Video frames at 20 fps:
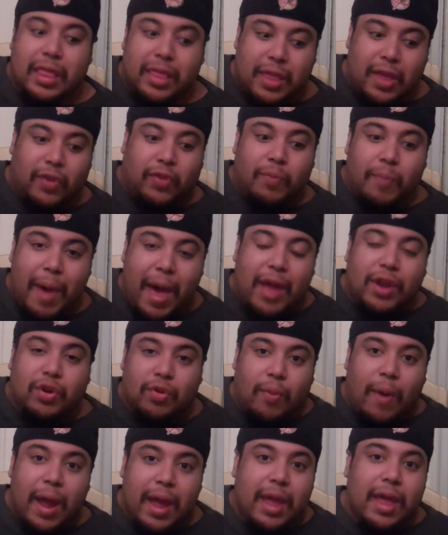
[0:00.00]
this
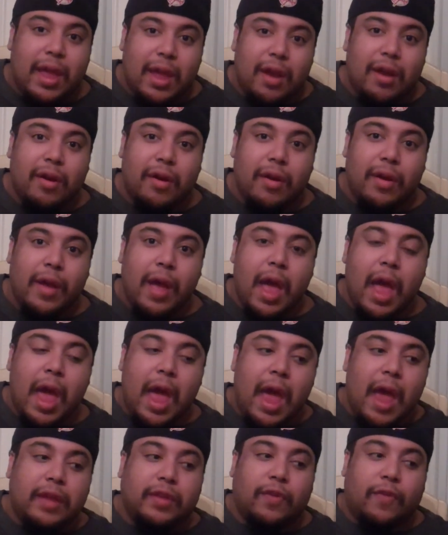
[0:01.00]
match right here
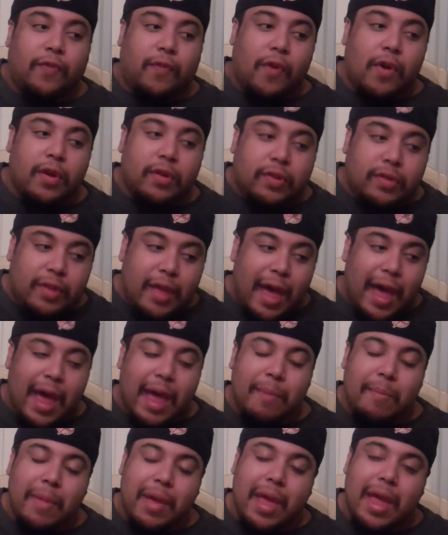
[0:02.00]
is the first
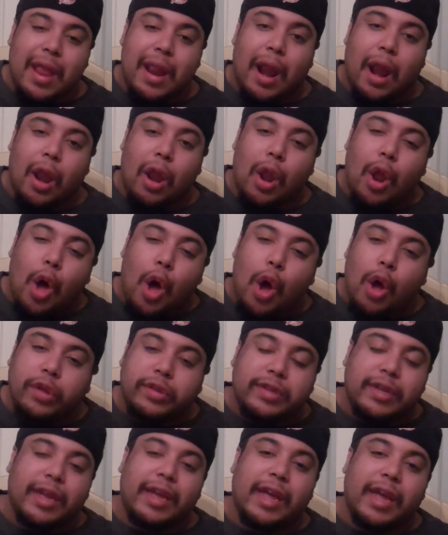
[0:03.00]
time in a long
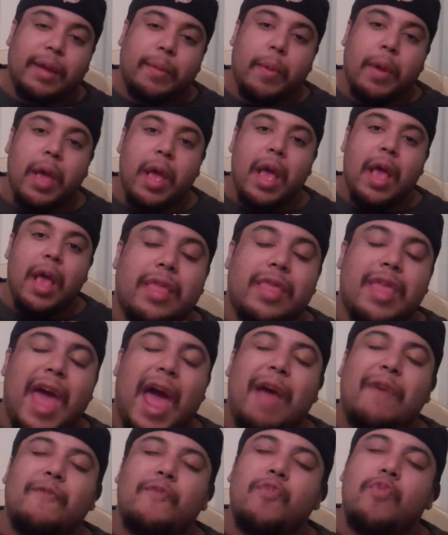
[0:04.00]
time
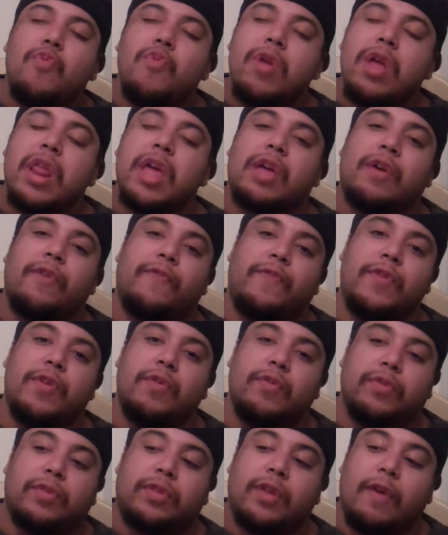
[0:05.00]
that I'm really
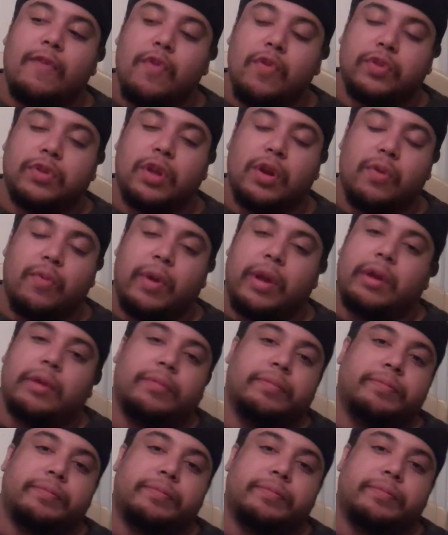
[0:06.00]
confused of who's gonna win.